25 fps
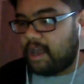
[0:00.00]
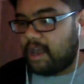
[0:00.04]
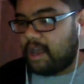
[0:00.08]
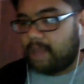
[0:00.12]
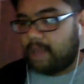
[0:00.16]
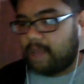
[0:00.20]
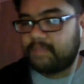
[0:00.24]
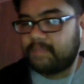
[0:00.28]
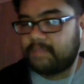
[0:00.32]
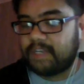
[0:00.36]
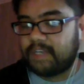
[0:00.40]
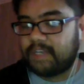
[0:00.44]

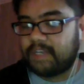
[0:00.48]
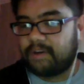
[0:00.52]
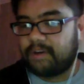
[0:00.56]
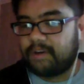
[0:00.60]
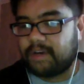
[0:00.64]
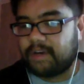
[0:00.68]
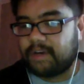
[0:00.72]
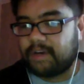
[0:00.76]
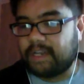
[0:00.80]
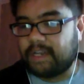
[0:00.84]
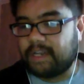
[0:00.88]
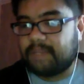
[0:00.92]
Cinder
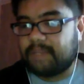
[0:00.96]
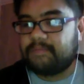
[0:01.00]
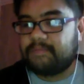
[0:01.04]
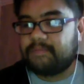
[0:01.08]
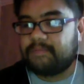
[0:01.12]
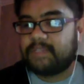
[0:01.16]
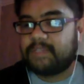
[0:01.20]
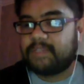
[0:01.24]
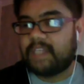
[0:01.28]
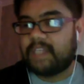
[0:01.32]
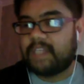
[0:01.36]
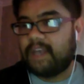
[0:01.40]
kind of
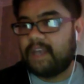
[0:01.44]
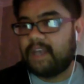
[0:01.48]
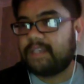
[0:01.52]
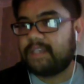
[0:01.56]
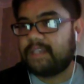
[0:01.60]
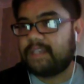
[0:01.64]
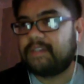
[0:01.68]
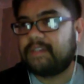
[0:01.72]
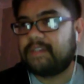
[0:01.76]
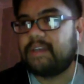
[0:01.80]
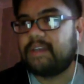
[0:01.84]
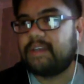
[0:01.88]
sighs and
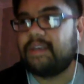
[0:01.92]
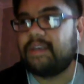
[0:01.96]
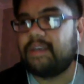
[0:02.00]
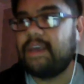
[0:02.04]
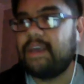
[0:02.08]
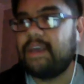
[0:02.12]
is like,